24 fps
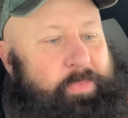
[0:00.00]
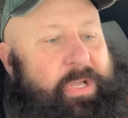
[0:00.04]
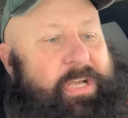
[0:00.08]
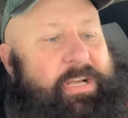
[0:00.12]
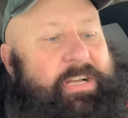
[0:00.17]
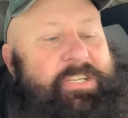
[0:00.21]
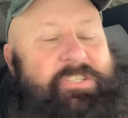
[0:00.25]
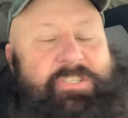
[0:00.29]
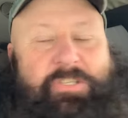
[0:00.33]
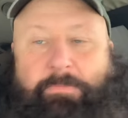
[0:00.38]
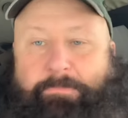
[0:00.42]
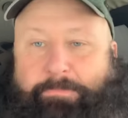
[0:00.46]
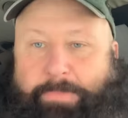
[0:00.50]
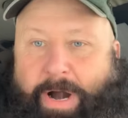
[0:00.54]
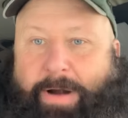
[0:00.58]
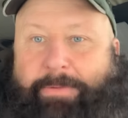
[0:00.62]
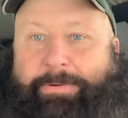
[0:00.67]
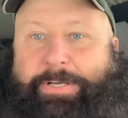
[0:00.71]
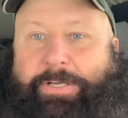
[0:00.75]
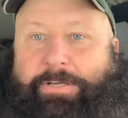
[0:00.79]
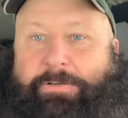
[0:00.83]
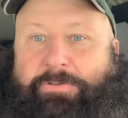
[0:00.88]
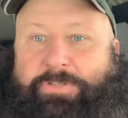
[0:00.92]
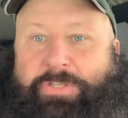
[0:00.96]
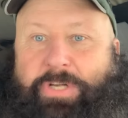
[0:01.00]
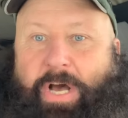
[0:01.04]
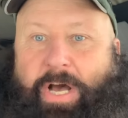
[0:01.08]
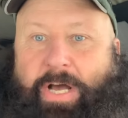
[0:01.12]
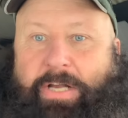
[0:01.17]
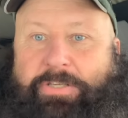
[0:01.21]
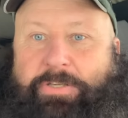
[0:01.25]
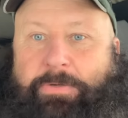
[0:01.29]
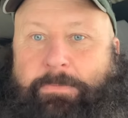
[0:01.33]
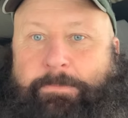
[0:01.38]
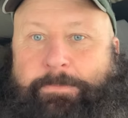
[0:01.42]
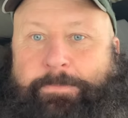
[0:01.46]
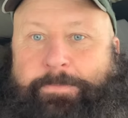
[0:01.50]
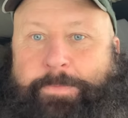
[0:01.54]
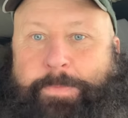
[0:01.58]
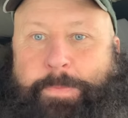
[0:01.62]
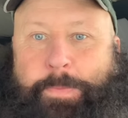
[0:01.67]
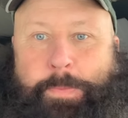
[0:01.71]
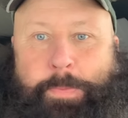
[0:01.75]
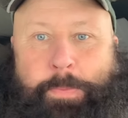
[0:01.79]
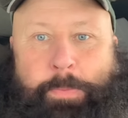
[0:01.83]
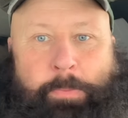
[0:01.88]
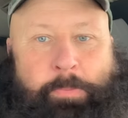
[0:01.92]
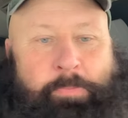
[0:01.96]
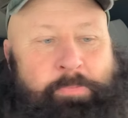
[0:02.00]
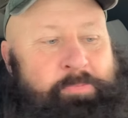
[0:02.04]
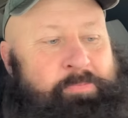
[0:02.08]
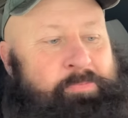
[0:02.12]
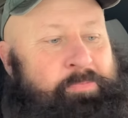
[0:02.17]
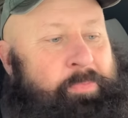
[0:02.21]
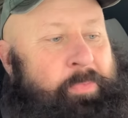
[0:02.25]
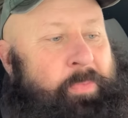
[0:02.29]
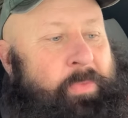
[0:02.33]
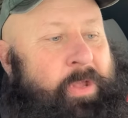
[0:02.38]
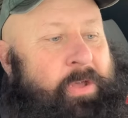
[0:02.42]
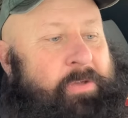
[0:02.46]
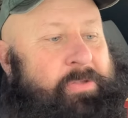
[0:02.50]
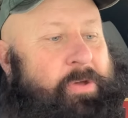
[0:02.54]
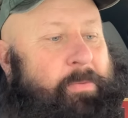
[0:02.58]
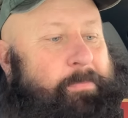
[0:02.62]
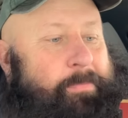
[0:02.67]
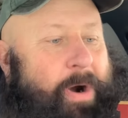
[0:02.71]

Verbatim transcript: It's the barbecue sauce. The